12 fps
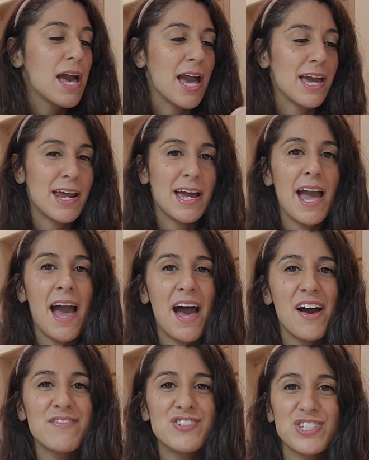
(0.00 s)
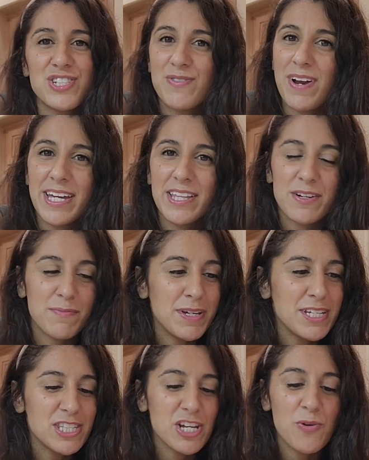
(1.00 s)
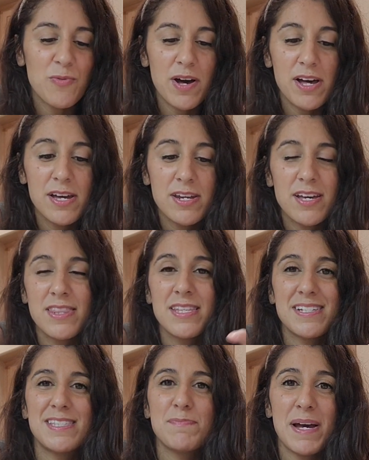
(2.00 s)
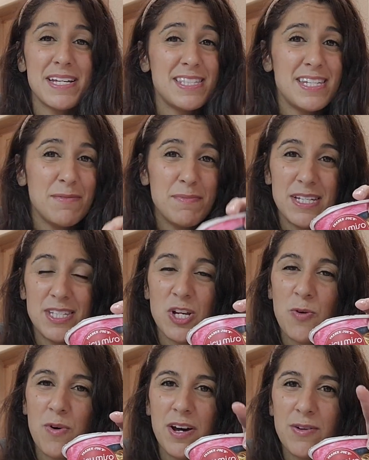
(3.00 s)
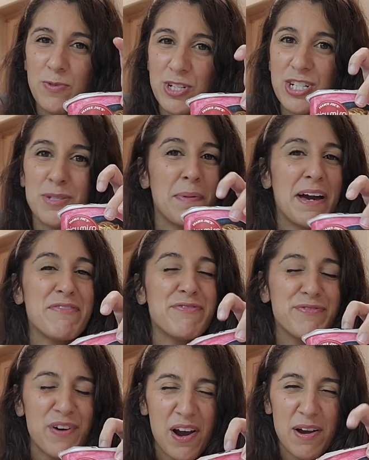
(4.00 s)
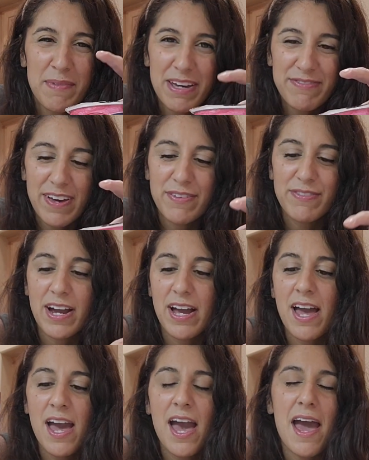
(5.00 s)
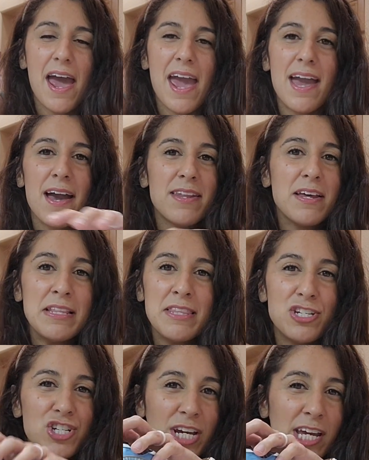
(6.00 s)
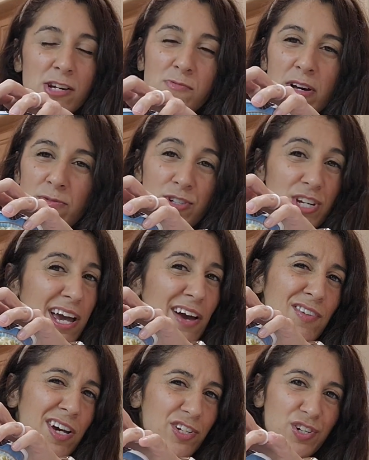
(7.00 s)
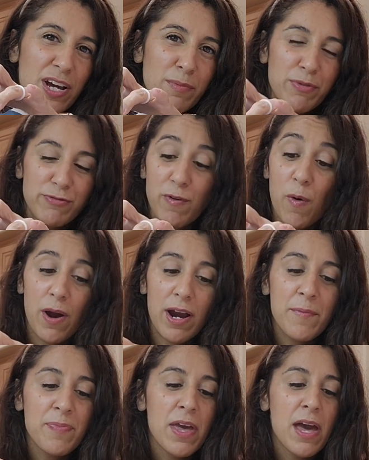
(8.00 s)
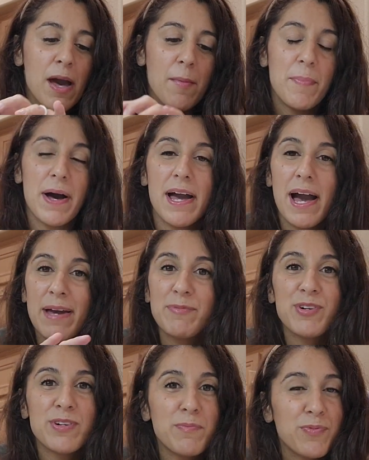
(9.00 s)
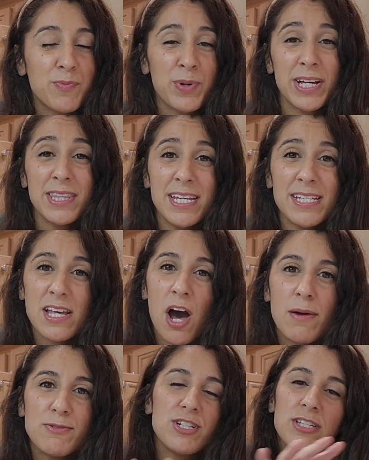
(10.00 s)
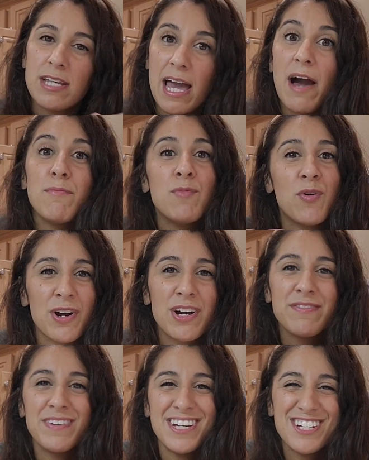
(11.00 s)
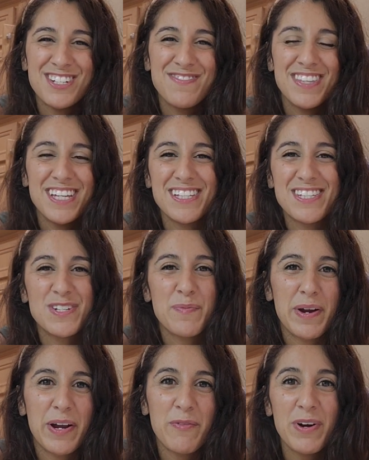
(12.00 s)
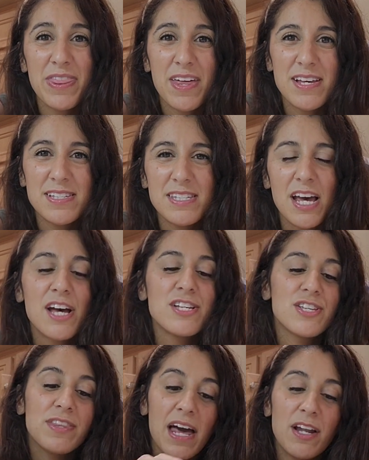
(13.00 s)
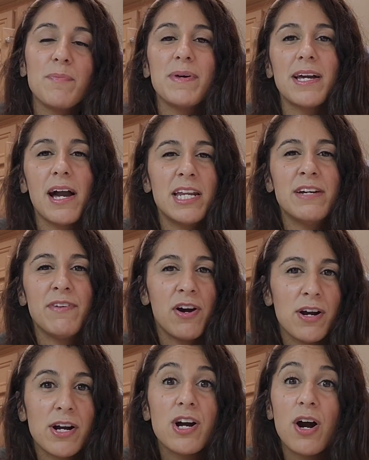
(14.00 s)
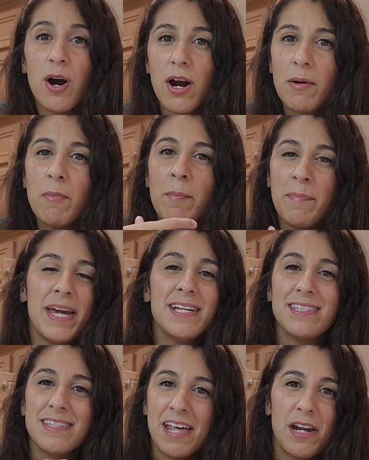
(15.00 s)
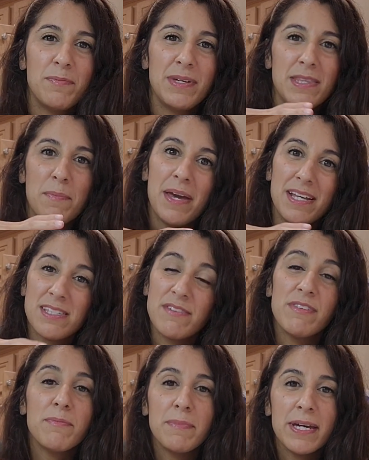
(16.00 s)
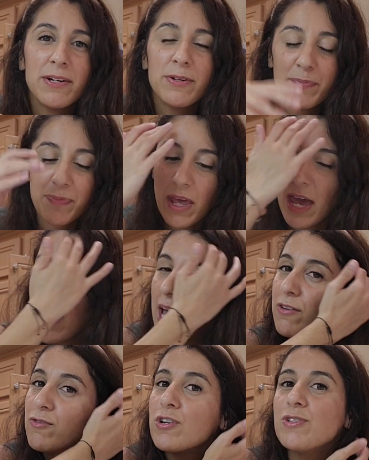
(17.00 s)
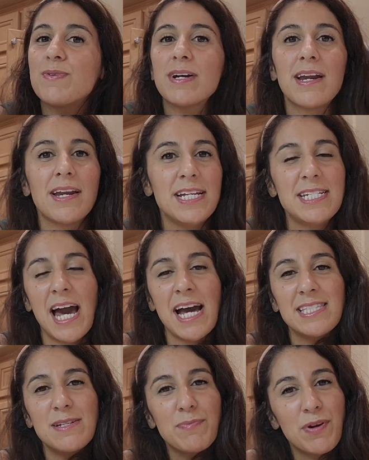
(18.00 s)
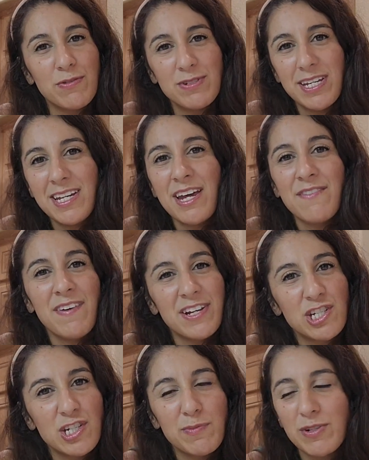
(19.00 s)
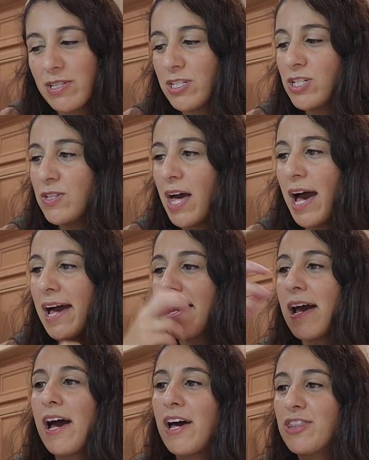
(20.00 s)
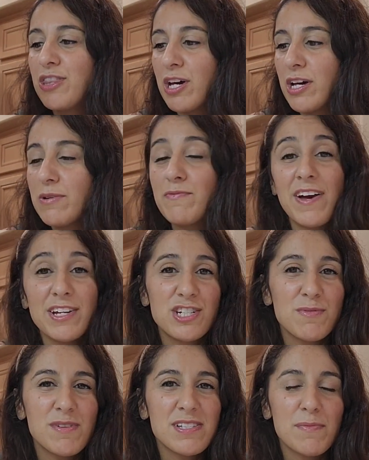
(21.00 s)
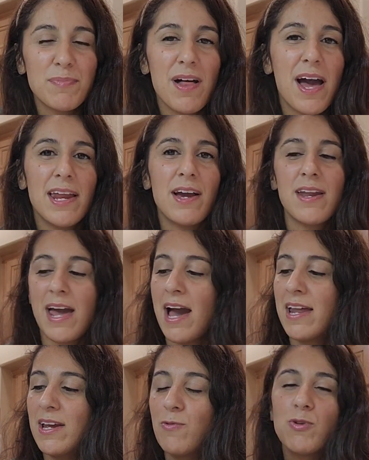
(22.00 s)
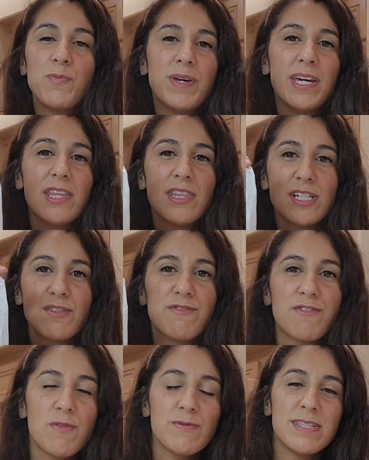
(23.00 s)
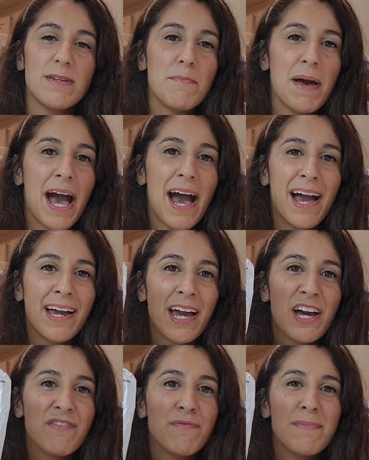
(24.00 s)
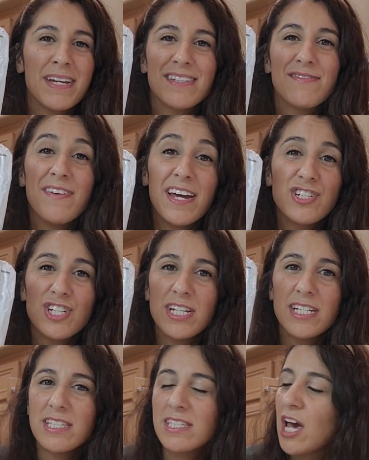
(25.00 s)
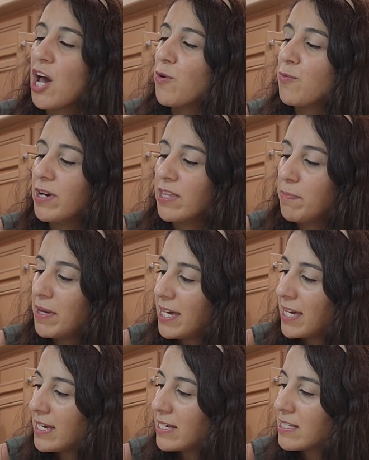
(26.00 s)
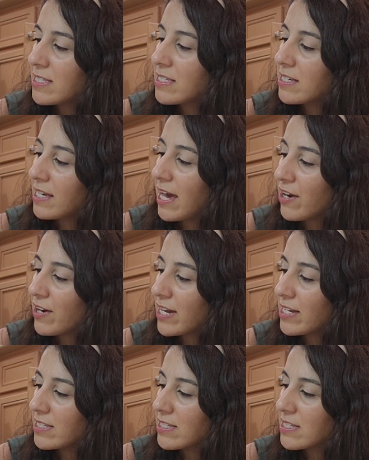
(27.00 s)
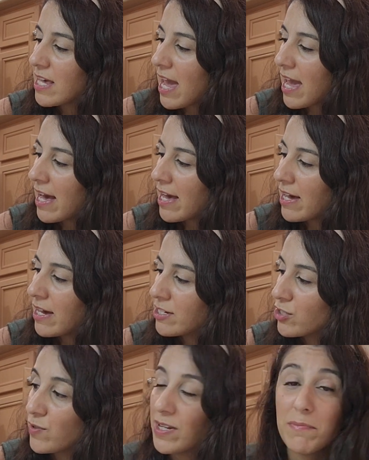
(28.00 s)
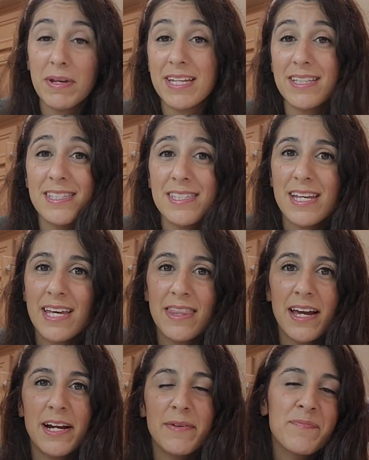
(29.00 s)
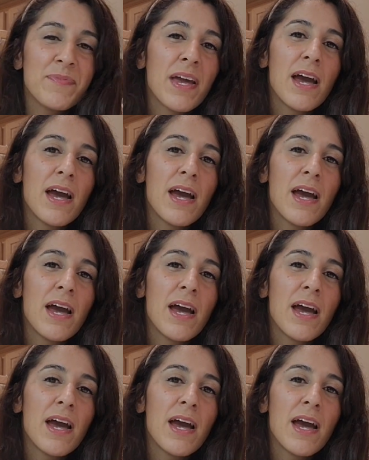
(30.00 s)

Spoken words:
And I have just the regular miso one, the spicy miso one, which is by far my favorite, and the chicken one, which I have not tried before. But I'm going to bring these options. I have more of each of these to bring with us. So that'll be kind of our carb base, and that'll be the base of the meal. And of course, we're going to need to add some protein and vegetables to that. The vegetables I'm planning on adding will be this frozen bag of mixed veggies with peas, carrots, and green beans in there.